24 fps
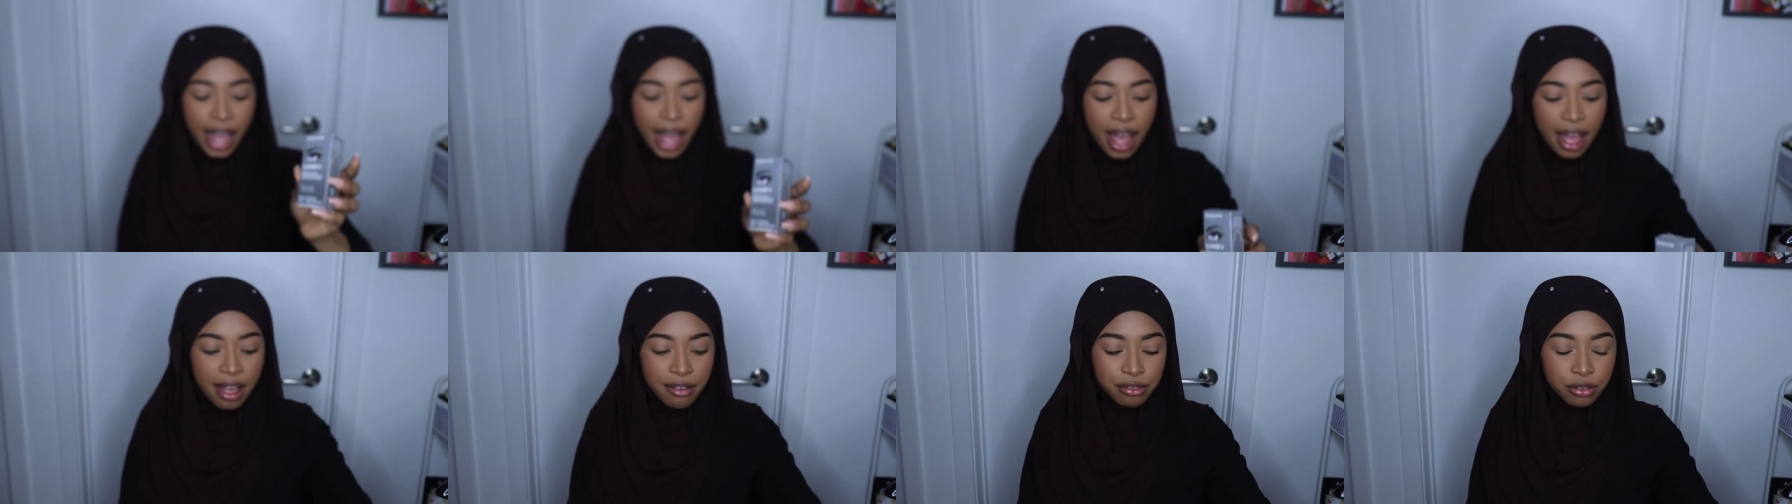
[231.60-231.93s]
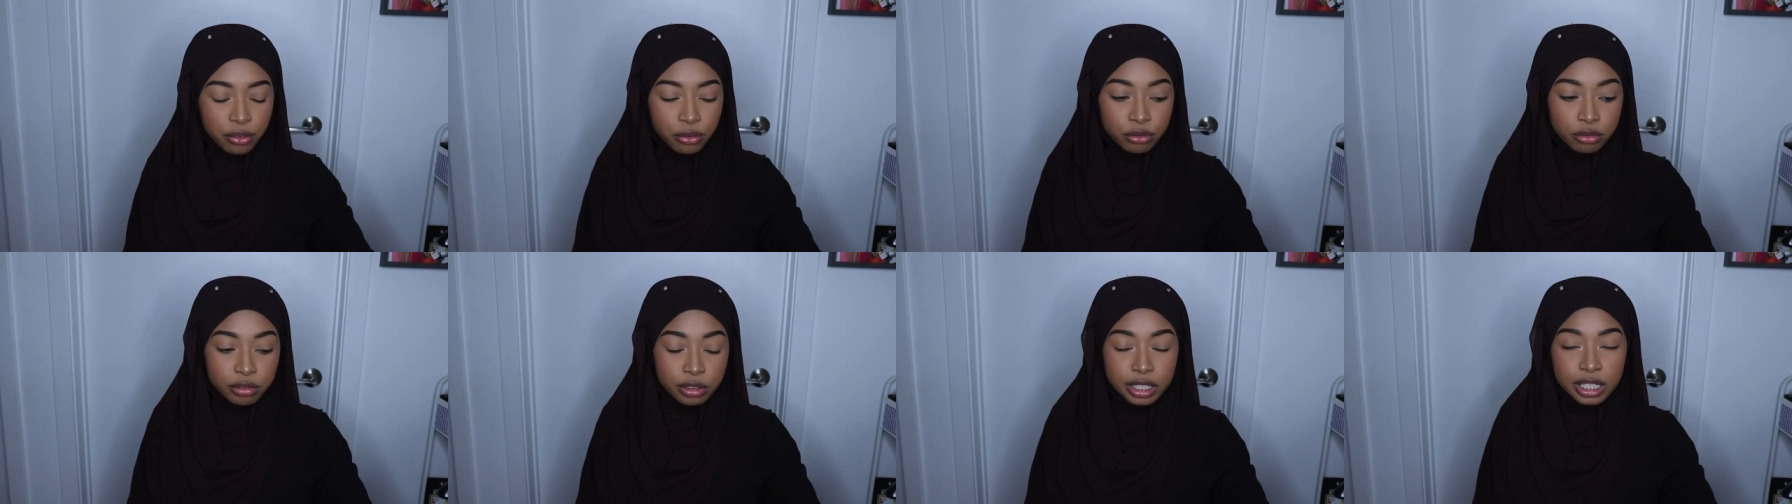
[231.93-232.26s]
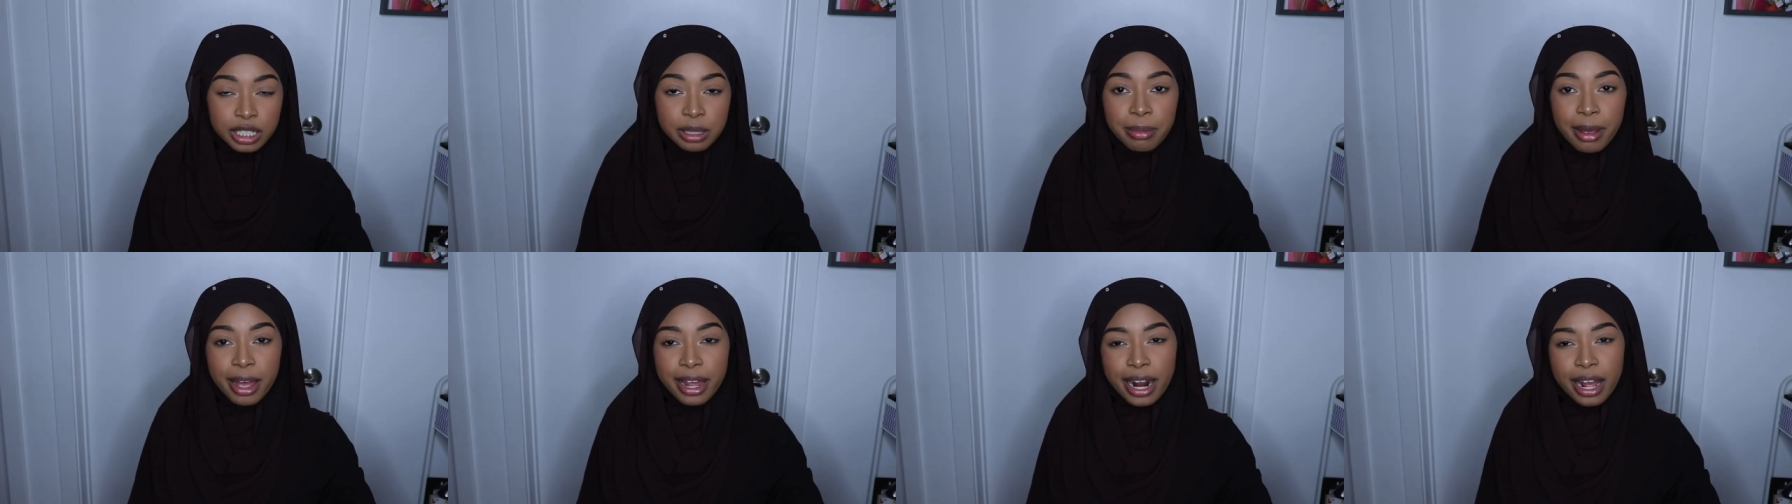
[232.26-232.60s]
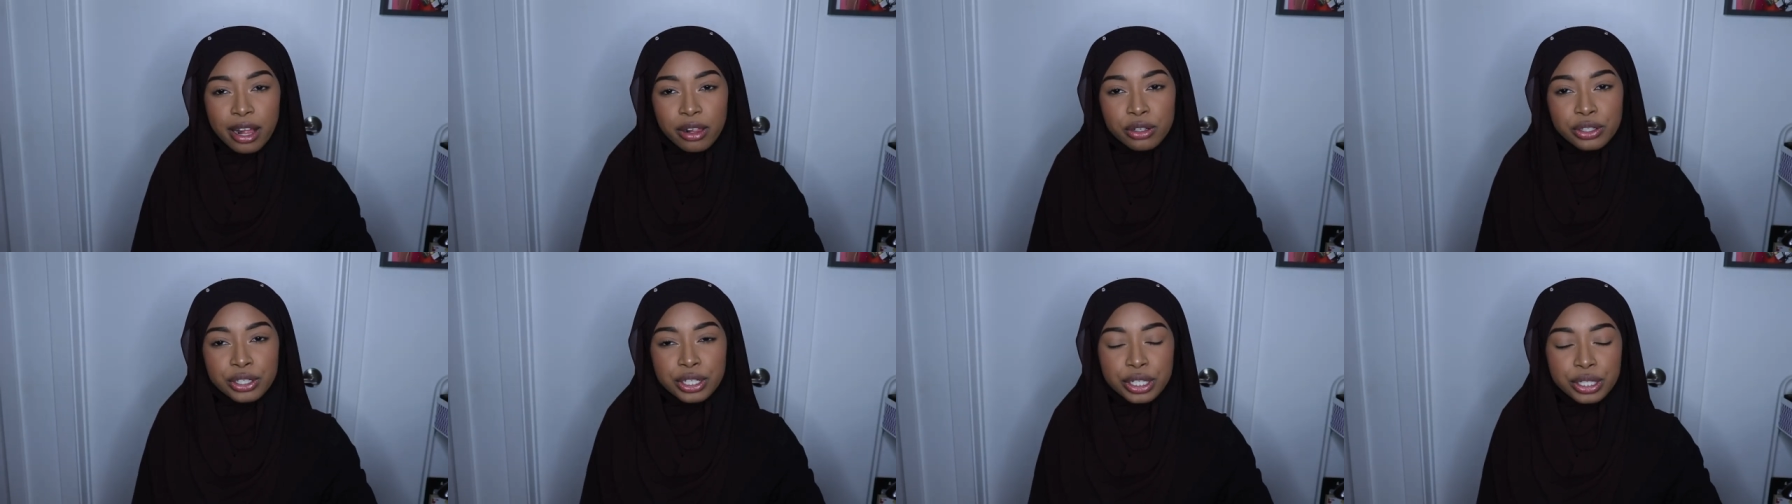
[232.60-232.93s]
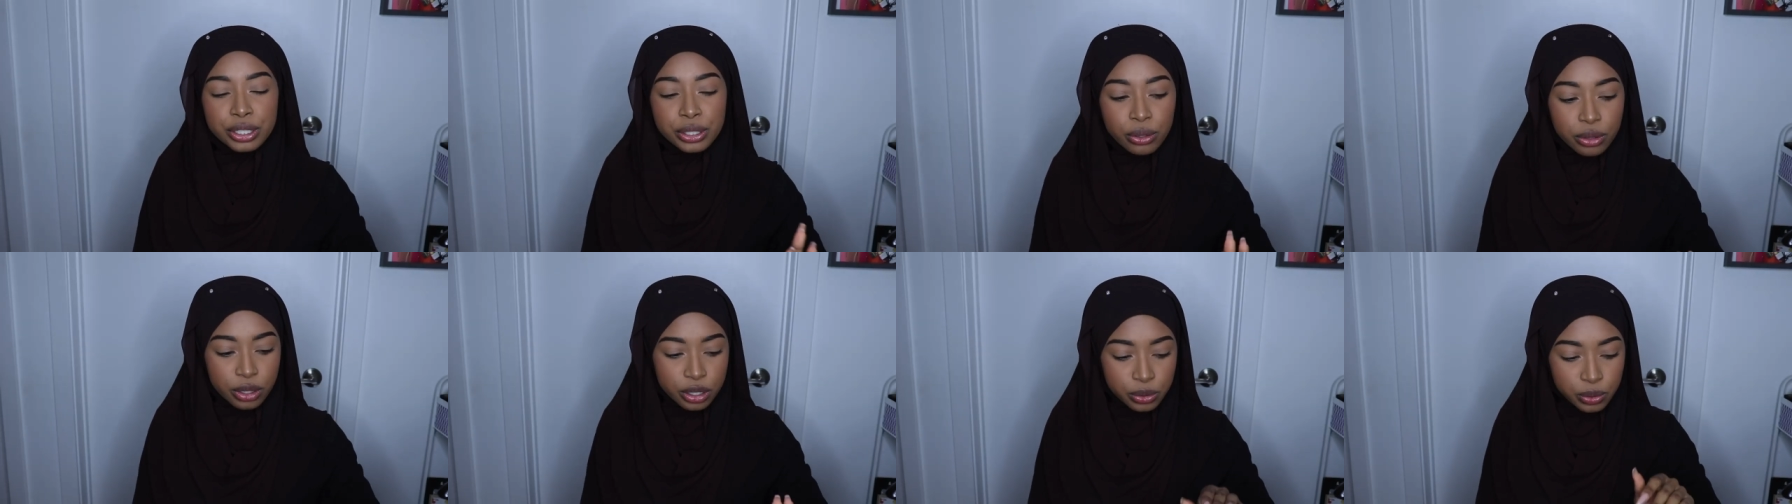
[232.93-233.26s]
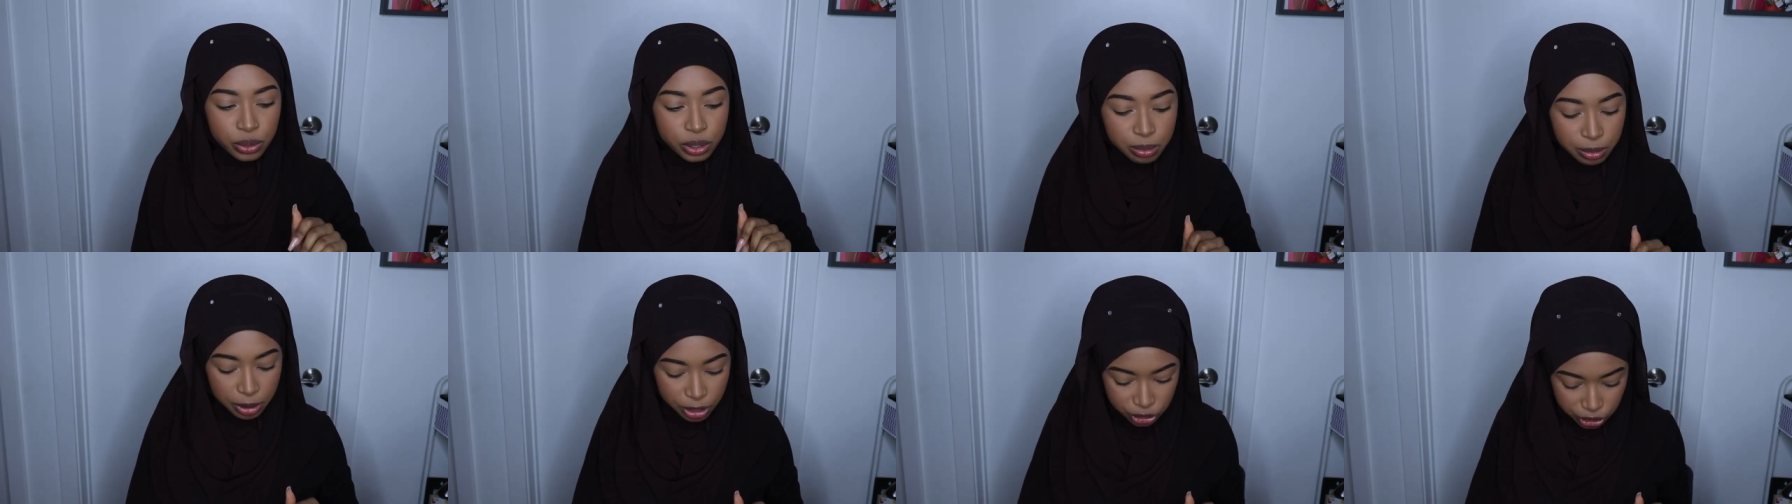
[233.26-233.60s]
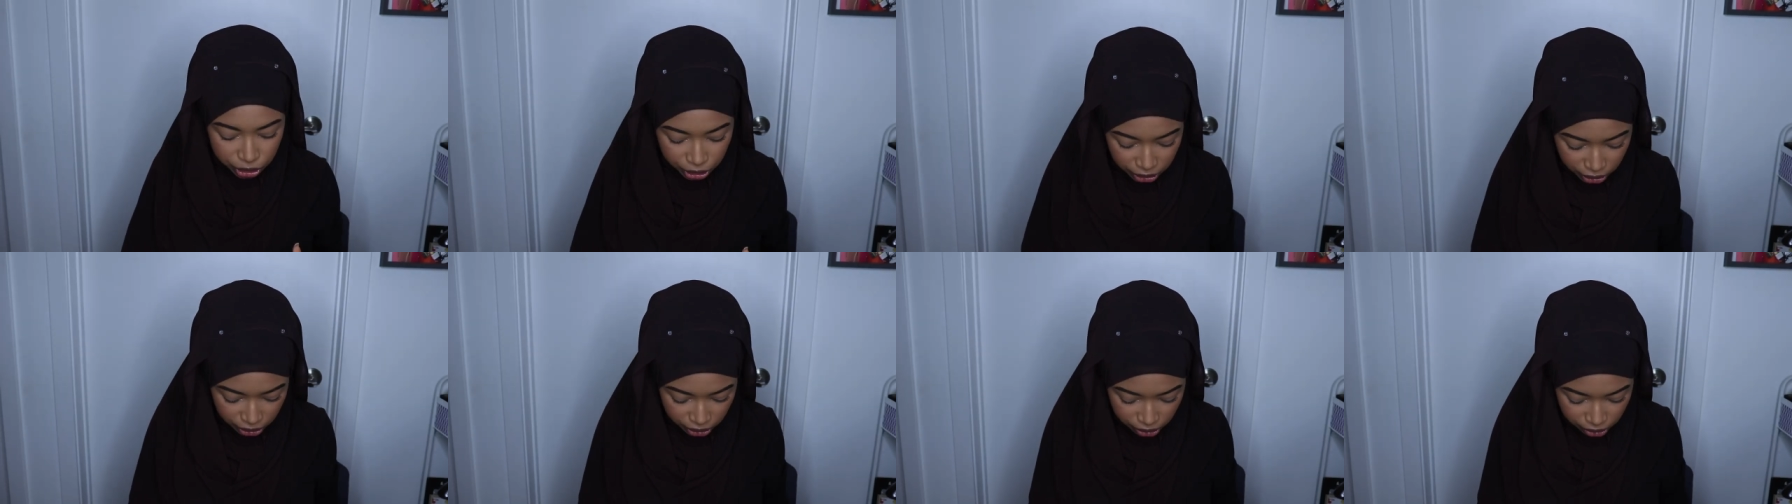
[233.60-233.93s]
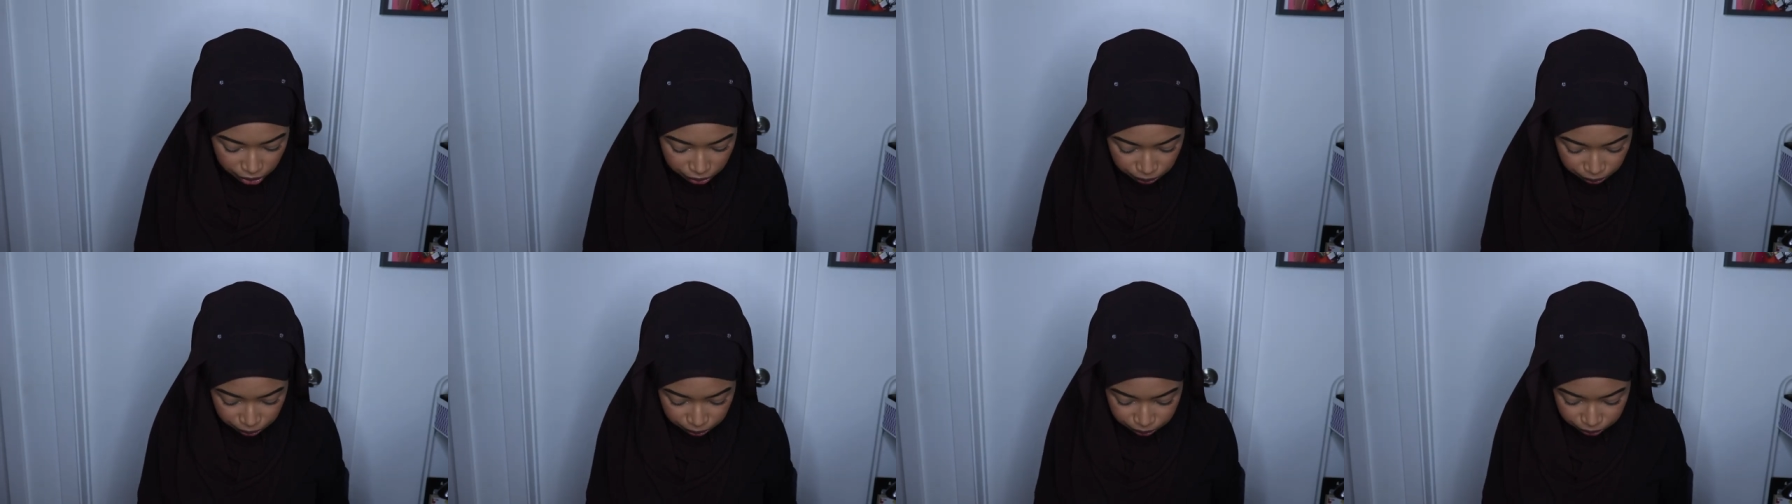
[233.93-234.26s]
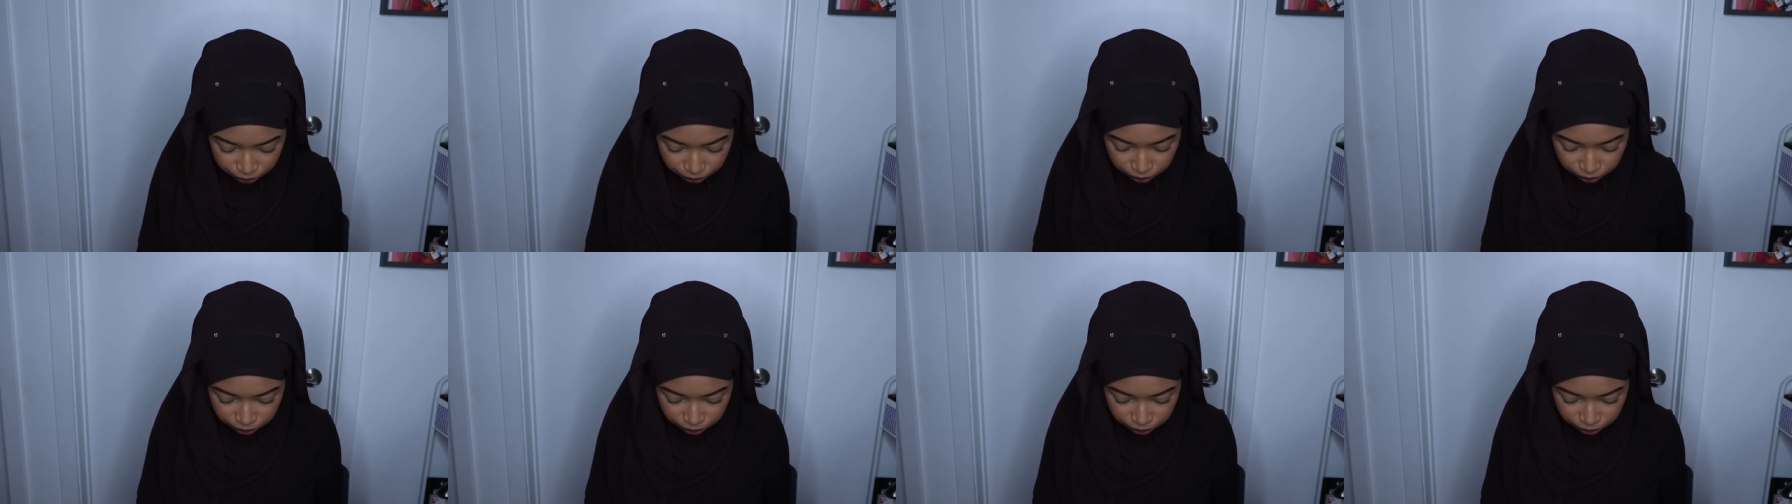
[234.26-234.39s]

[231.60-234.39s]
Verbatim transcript: have really bad allergies, so this was much needed.